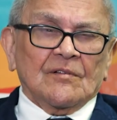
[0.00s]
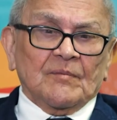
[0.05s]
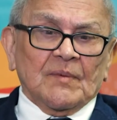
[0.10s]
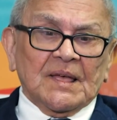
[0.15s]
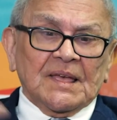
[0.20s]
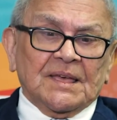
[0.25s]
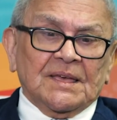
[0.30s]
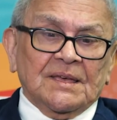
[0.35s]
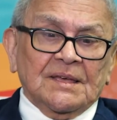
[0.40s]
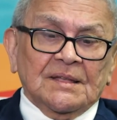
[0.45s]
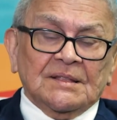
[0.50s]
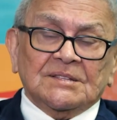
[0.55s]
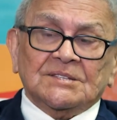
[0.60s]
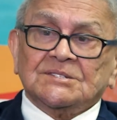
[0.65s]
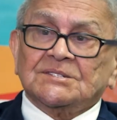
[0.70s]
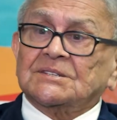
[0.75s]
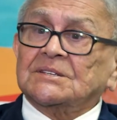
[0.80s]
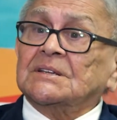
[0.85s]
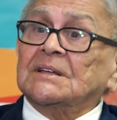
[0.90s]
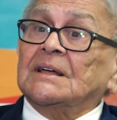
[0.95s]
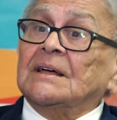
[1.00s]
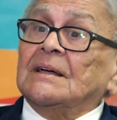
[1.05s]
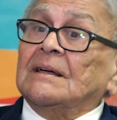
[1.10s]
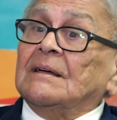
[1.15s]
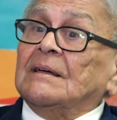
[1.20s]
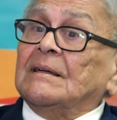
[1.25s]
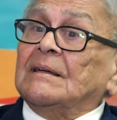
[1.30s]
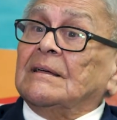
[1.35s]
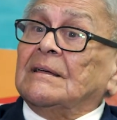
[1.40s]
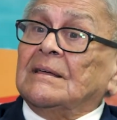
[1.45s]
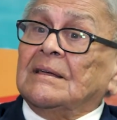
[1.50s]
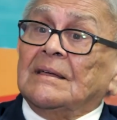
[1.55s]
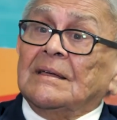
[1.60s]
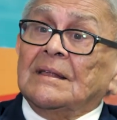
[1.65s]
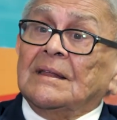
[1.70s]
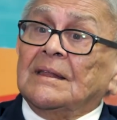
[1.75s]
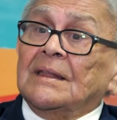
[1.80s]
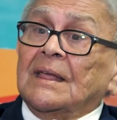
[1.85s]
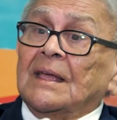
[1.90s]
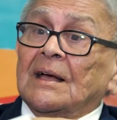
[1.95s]
of my kids
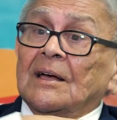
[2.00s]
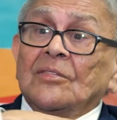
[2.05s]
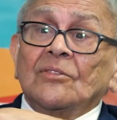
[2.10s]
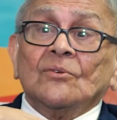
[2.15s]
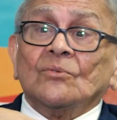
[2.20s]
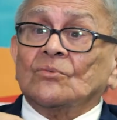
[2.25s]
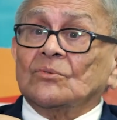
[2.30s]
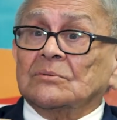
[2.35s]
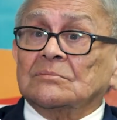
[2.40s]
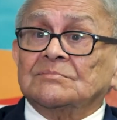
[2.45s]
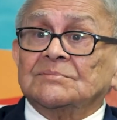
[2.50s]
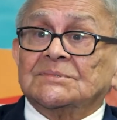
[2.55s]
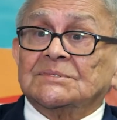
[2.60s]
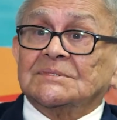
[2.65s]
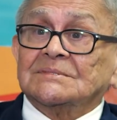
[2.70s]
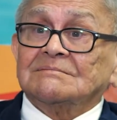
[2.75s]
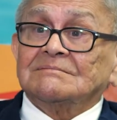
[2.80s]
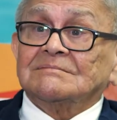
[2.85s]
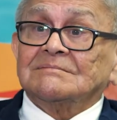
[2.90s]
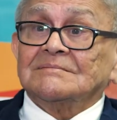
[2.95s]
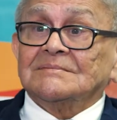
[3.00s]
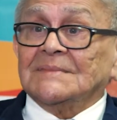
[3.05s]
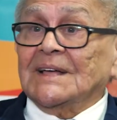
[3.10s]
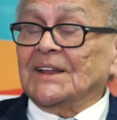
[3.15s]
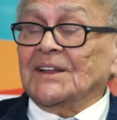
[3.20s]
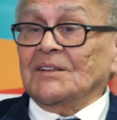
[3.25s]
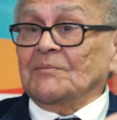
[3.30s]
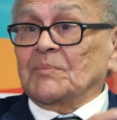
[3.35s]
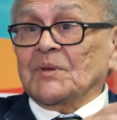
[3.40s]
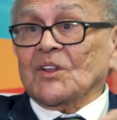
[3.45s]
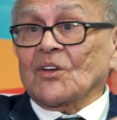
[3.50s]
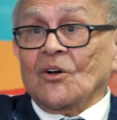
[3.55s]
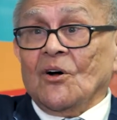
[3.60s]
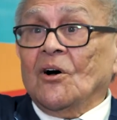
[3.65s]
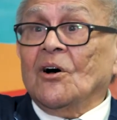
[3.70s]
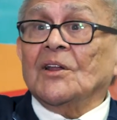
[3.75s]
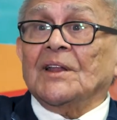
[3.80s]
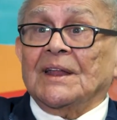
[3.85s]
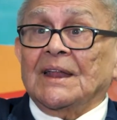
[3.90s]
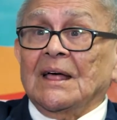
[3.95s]
in the other rooms, and they've been
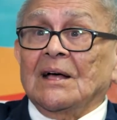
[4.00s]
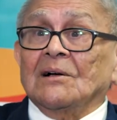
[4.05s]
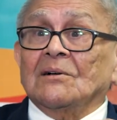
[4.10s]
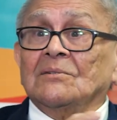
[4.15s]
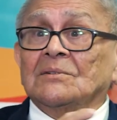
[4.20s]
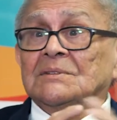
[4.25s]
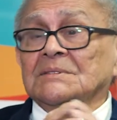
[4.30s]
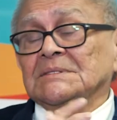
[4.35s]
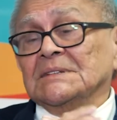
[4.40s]
gone now.